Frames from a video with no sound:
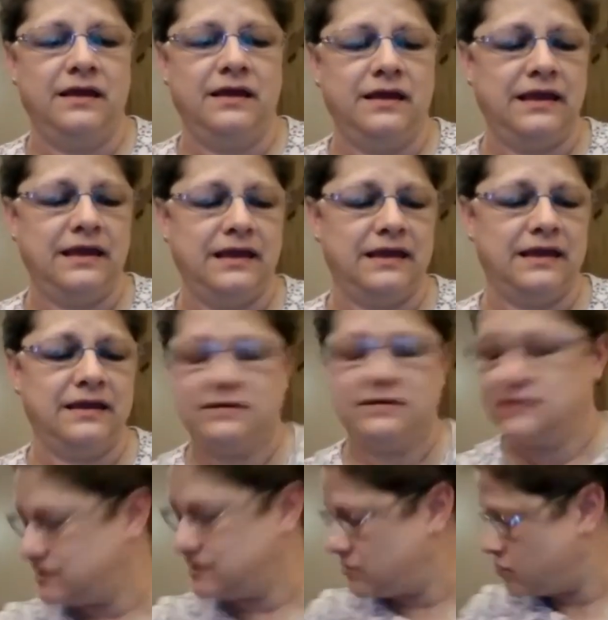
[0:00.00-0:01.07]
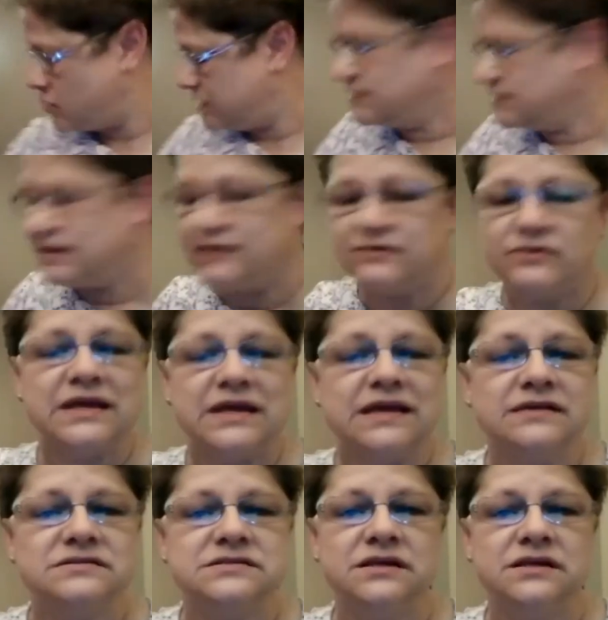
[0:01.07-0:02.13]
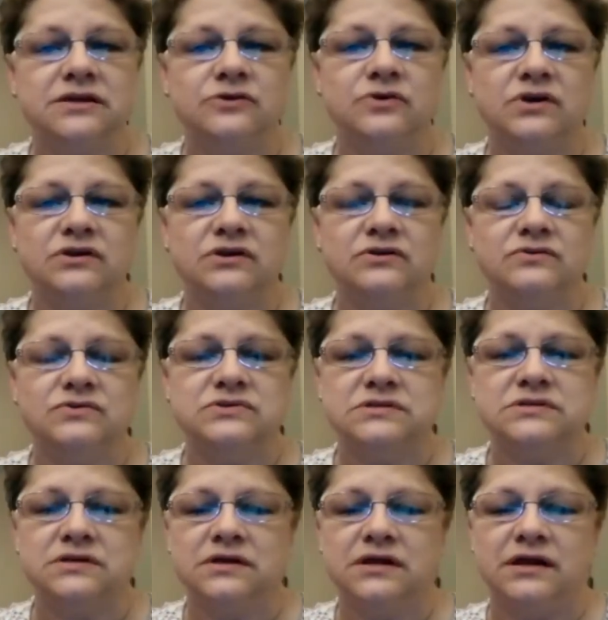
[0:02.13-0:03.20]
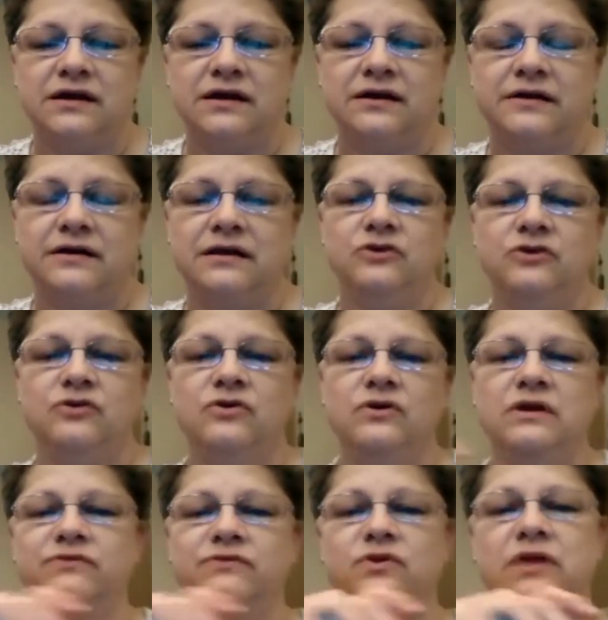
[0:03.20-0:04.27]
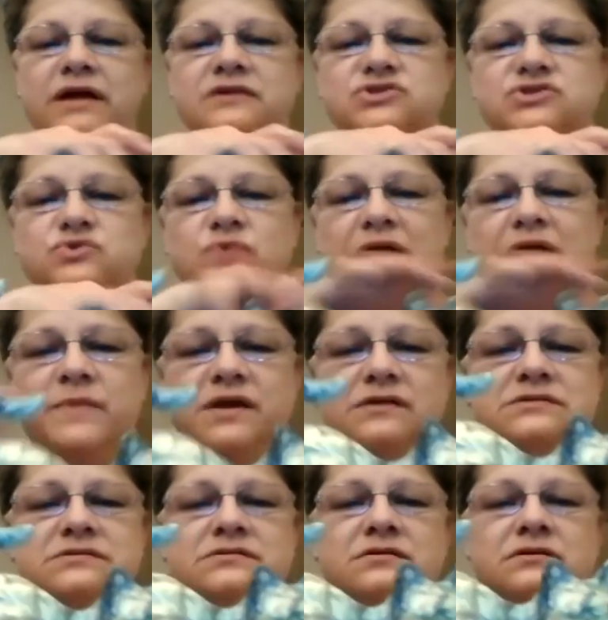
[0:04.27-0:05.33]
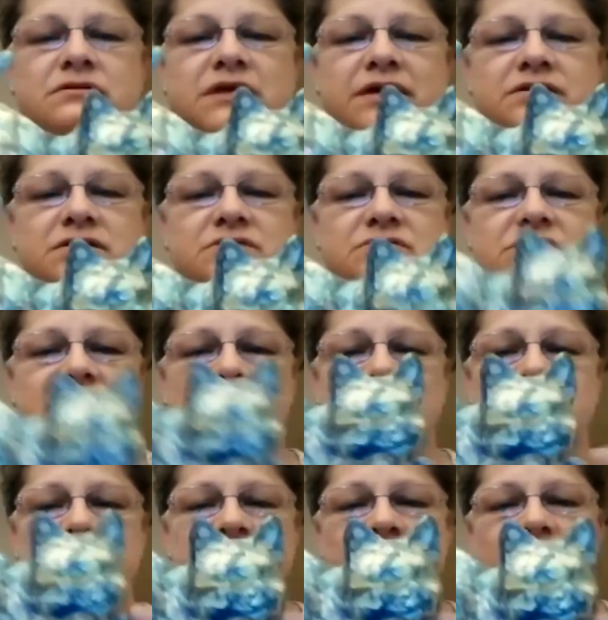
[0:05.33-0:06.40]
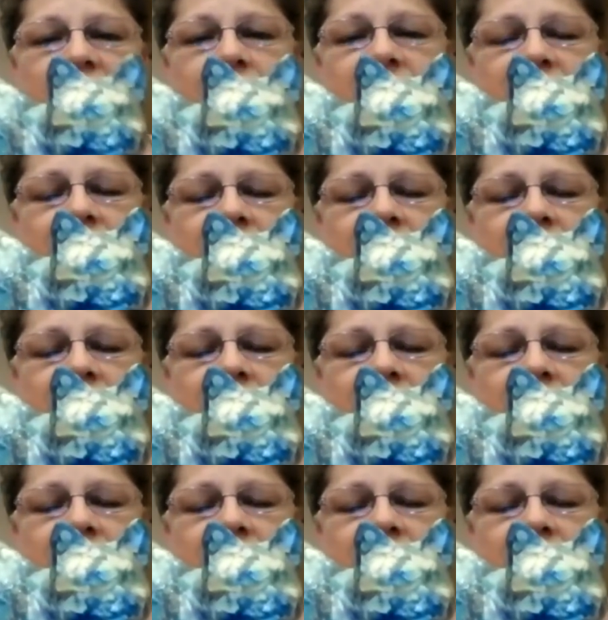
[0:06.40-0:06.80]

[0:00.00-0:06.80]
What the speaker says: And one of the other things that you can use, if you like ceramics, you'd like to do something ceramic,